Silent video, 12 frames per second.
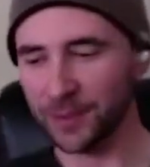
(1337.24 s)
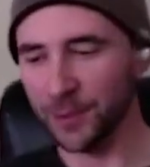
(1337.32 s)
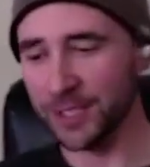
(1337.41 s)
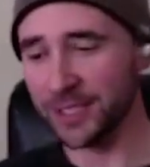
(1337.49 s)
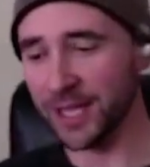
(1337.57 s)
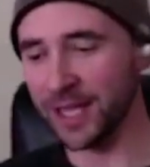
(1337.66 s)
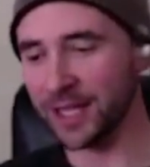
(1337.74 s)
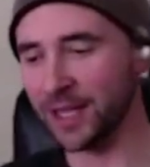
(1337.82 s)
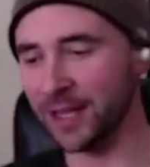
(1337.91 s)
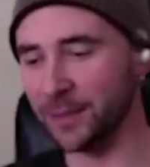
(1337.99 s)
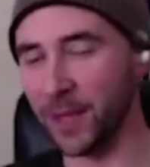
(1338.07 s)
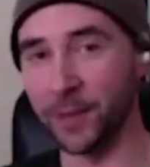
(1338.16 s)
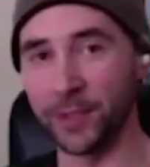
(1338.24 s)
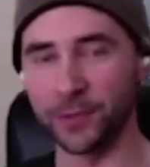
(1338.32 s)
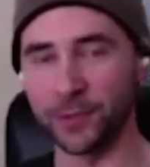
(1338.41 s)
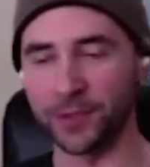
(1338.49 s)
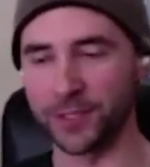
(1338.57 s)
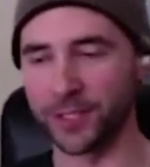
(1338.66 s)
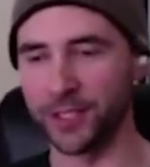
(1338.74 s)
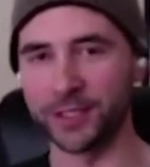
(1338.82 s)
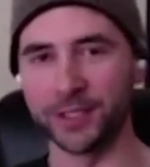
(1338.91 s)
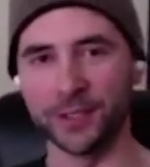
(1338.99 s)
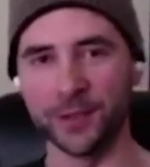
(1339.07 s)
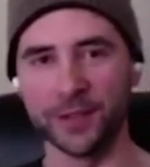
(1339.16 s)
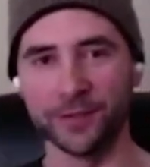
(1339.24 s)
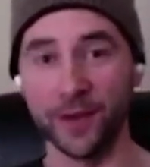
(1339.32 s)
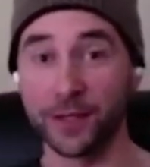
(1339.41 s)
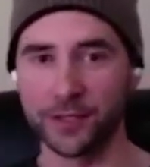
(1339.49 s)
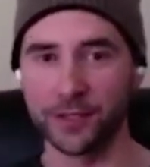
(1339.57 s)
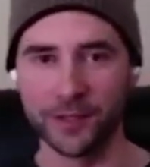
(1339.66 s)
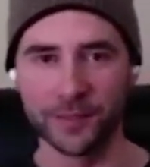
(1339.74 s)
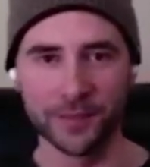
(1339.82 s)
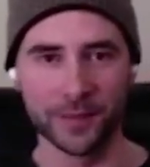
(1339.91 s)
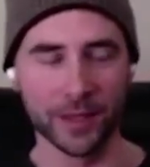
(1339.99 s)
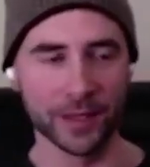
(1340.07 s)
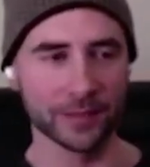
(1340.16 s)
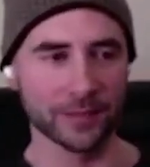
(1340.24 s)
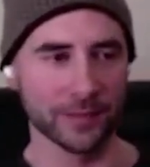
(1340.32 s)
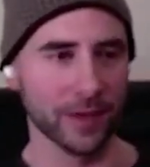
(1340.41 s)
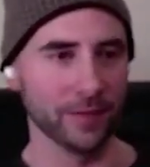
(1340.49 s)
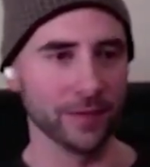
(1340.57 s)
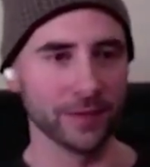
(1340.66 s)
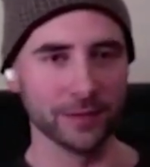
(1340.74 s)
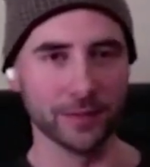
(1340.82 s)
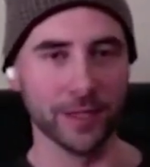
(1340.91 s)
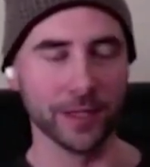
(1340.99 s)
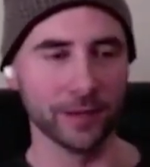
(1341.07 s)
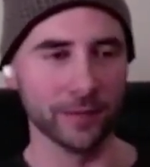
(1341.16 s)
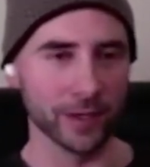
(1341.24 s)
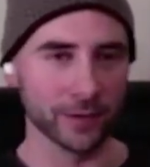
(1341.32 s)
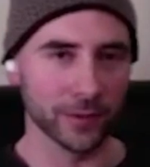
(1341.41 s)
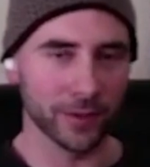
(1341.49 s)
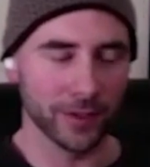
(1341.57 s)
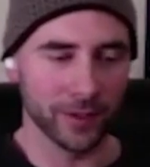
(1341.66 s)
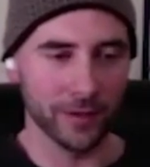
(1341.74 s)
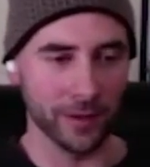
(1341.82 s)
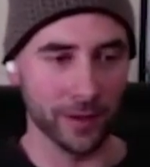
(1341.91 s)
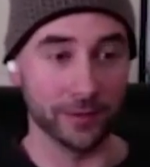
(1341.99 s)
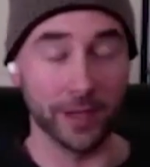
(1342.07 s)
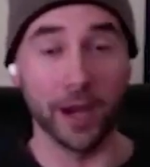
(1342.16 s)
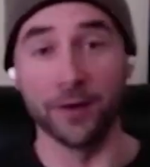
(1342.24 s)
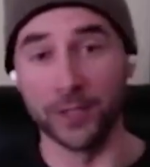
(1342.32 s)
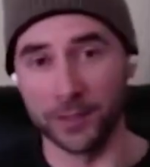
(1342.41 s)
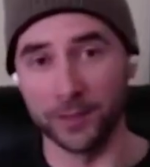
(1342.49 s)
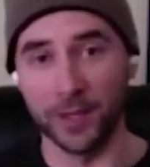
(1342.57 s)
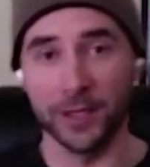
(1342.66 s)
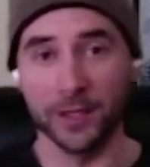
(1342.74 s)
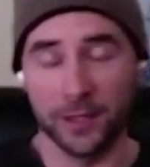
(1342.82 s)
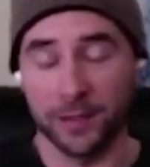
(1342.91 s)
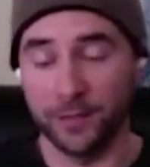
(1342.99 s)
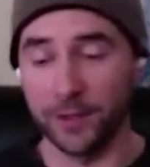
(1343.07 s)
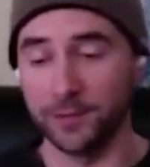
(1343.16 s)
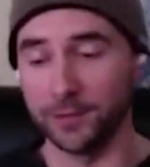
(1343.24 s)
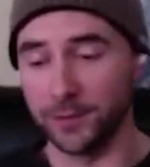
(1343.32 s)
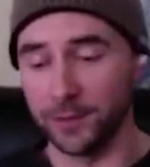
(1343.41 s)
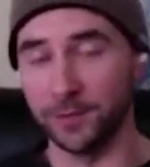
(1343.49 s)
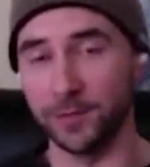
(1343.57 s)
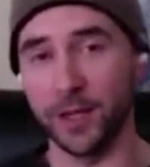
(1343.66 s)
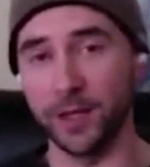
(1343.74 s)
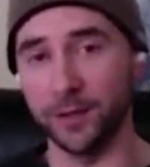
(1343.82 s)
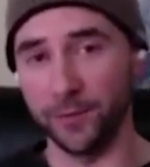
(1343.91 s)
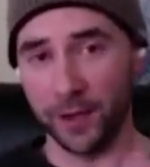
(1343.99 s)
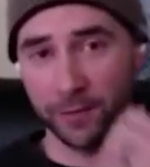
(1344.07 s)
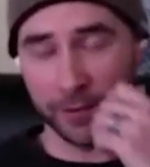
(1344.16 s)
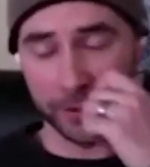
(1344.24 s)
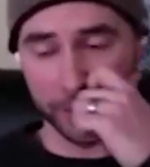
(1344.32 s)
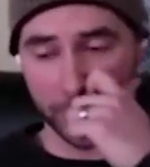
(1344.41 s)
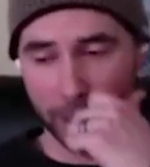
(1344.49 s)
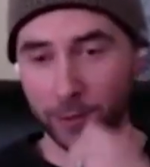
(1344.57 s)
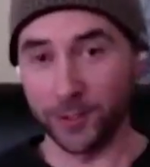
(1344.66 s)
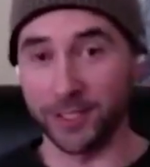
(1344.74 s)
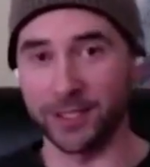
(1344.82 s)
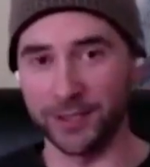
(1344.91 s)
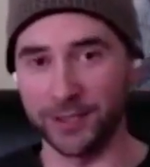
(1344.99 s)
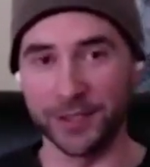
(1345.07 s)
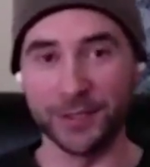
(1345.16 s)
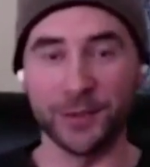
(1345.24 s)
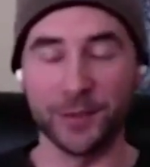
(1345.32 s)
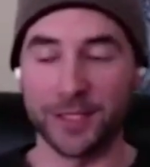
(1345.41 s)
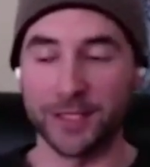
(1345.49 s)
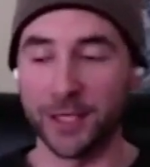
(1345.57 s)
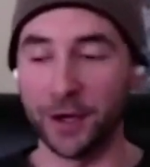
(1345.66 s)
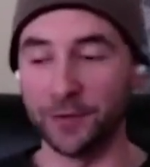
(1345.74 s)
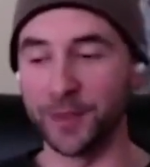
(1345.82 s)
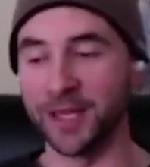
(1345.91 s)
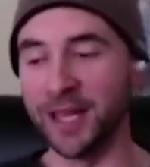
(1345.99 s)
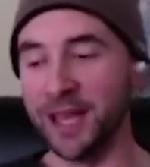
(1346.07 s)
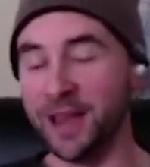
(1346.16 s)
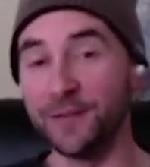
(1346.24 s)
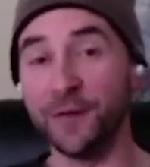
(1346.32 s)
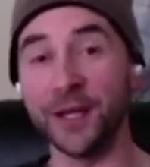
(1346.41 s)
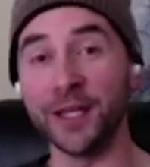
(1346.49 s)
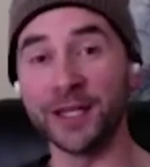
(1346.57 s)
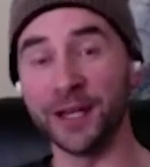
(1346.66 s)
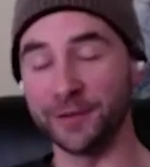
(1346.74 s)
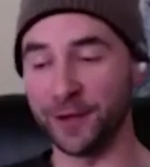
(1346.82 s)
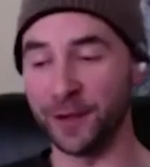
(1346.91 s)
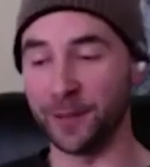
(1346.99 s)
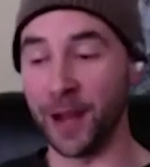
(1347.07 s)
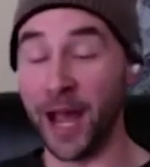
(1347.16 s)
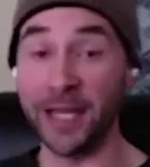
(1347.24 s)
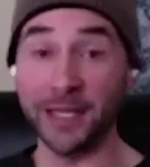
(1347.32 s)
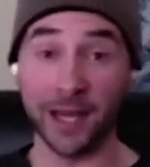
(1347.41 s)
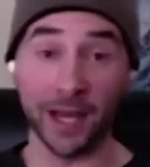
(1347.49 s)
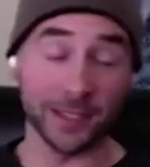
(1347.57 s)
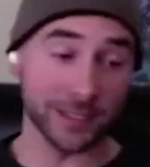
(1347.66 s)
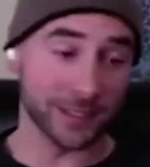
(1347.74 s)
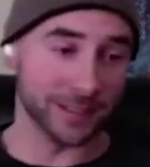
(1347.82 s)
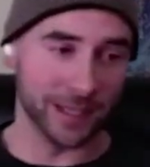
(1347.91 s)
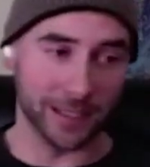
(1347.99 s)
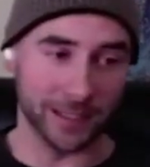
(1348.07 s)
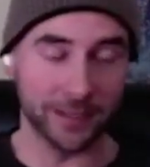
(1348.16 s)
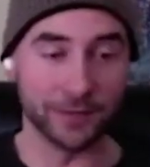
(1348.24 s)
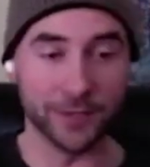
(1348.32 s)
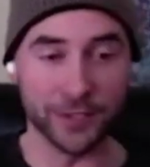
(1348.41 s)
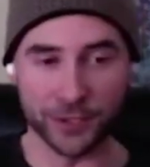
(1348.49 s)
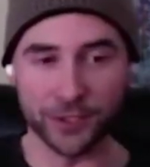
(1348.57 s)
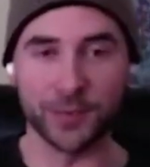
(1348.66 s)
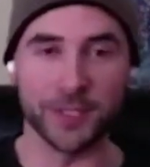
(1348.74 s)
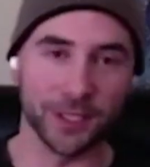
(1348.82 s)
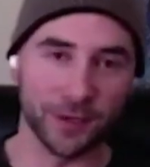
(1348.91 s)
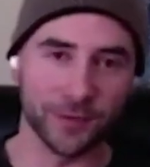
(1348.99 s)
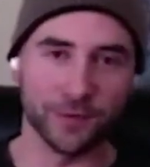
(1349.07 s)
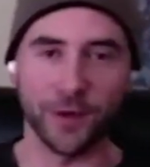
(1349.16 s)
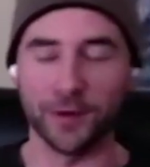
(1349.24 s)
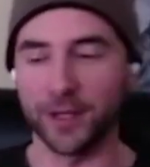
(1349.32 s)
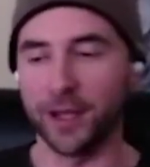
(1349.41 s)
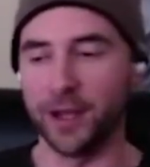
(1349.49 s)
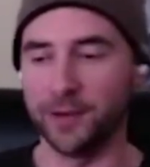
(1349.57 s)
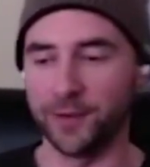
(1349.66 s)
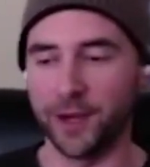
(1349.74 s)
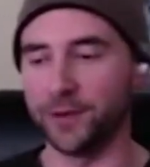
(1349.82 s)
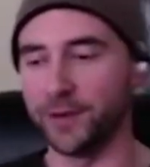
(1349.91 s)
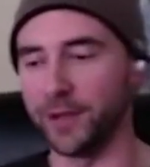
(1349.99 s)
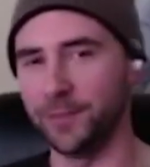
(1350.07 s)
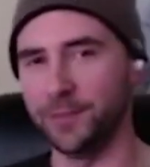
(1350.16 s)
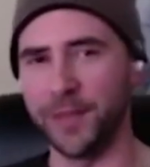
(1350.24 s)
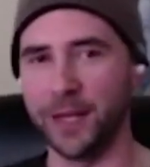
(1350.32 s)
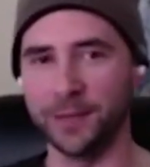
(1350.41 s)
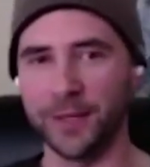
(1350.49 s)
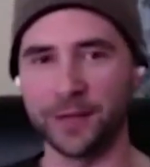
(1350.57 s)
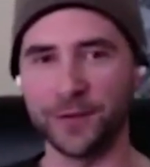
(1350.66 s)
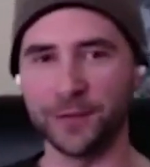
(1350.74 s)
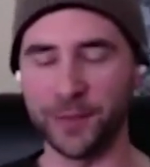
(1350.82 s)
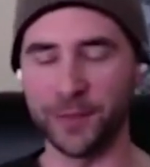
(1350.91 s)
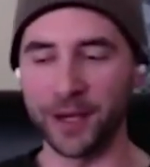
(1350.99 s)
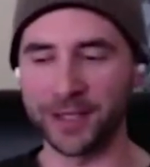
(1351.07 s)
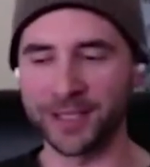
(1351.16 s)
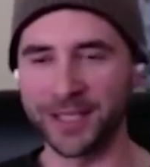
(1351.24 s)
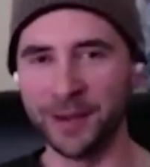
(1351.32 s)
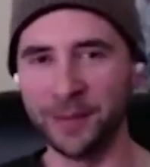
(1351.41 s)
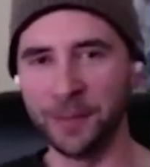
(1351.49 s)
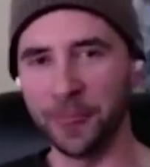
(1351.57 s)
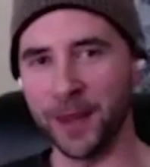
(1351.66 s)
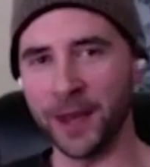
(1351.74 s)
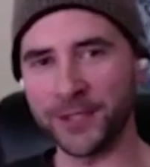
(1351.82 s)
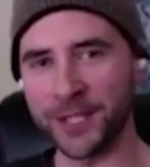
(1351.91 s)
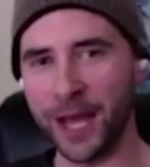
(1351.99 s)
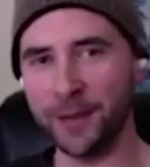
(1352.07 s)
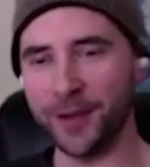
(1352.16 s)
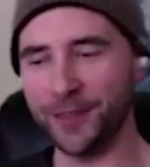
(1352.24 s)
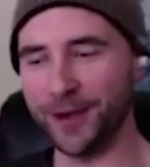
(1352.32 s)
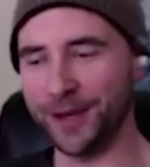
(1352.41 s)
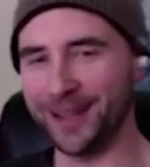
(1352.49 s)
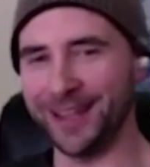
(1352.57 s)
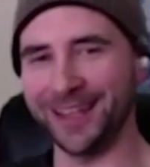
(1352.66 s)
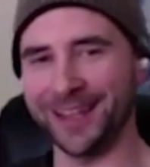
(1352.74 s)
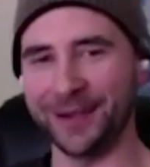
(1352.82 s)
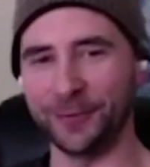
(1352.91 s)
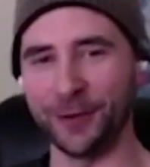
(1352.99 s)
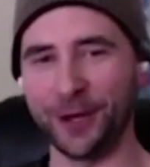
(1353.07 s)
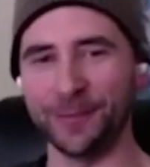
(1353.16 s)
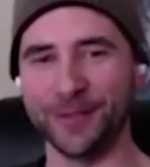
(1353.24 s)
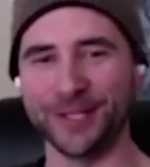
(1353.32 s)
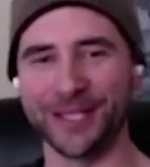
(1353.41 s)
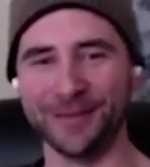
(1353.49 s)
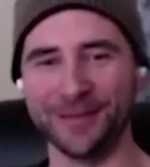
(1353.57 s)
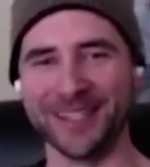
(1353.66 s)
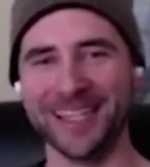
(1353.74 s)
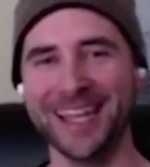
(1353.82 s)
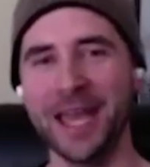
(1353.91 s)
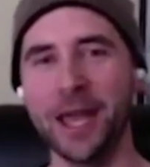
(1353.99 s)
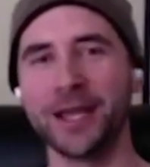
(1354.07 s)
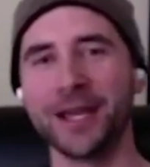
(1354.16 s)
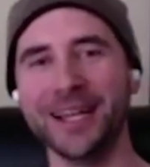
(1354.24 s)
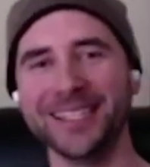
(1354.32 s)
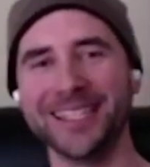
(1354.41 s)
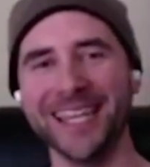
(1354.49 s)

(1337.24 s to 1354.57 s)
was like uh, my mentor suggested doing a vector, like having making a vector or hiring somebody. Like I found somebody on Fiverr to do it. I wasn't actually going to do it myself, but funny enough, um, I I just I did the research myself and found a guy on Fiverr and I paid him like fifty bucks. And at the time, I thought I like I got robbed or something because